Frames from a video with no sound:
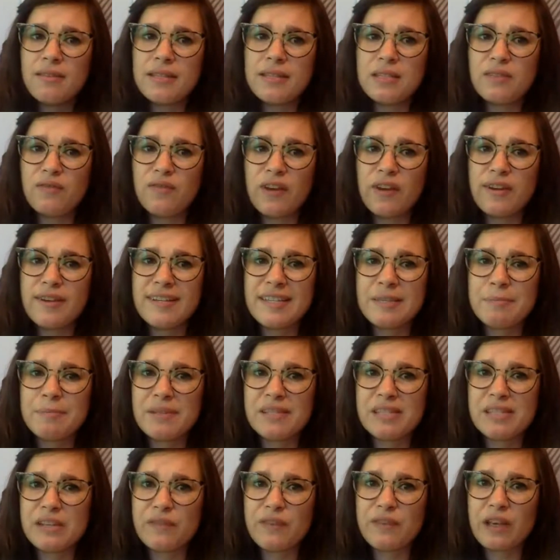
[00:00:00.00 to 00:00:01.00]
this very
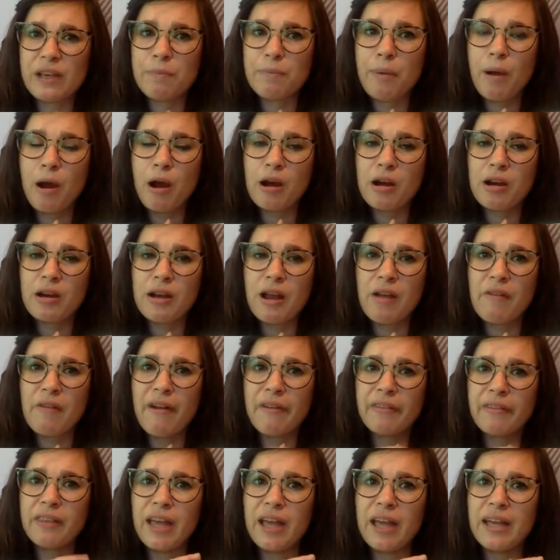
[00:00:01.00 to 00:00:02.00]
specific part
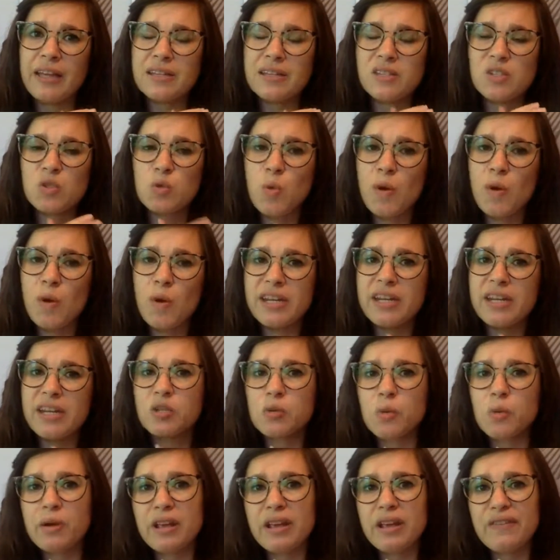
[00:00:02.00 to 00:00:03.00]
around lines 20
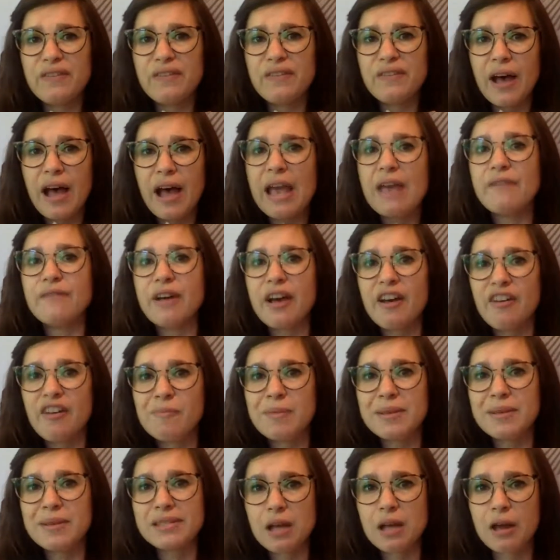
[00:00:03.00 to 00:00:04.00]
to 25
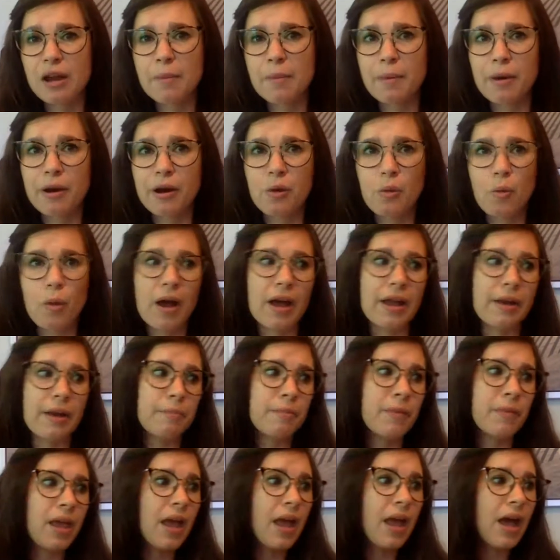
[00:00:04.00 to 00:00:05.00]
of Masada Part
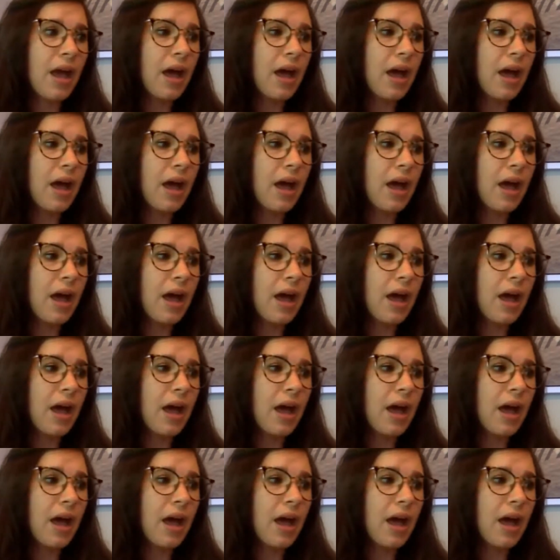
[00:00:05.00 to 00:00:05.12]
1,